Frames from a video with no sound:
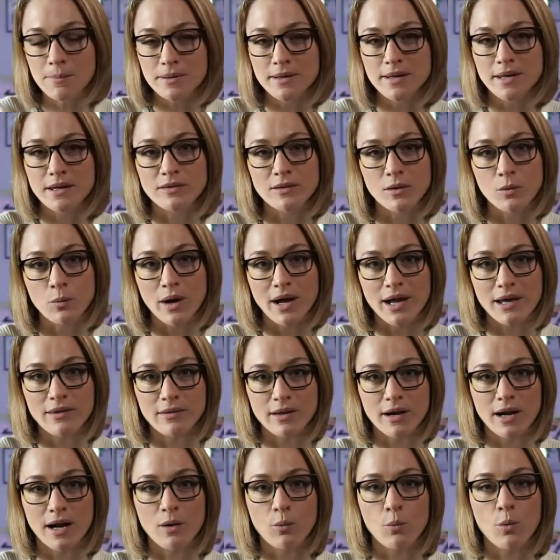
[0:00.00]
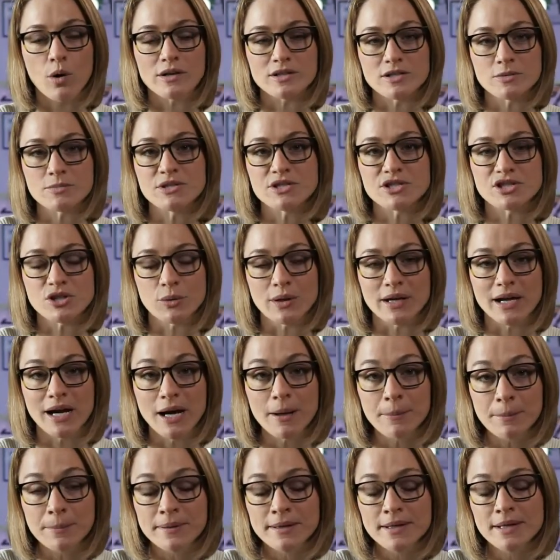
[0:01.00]
in the way that I want to be showing
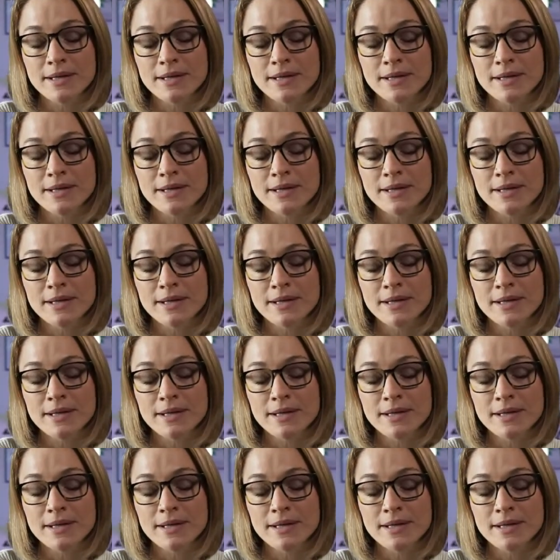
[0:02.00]
up?